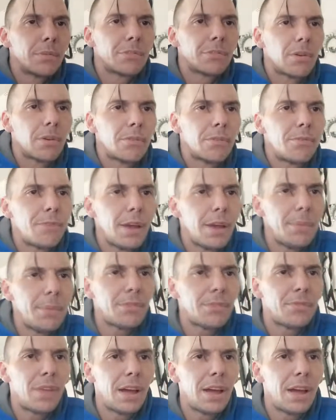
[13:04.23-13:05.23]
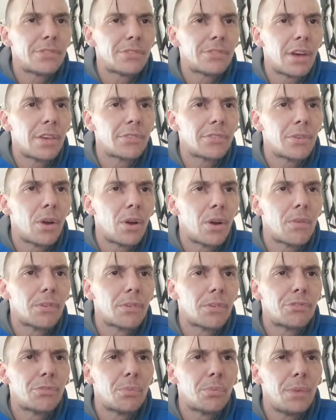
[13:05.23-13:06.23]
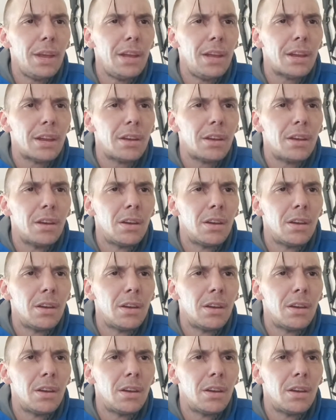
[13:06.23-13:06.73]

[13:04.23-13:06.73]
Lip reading: it called? Famous flying saucer over Sweden.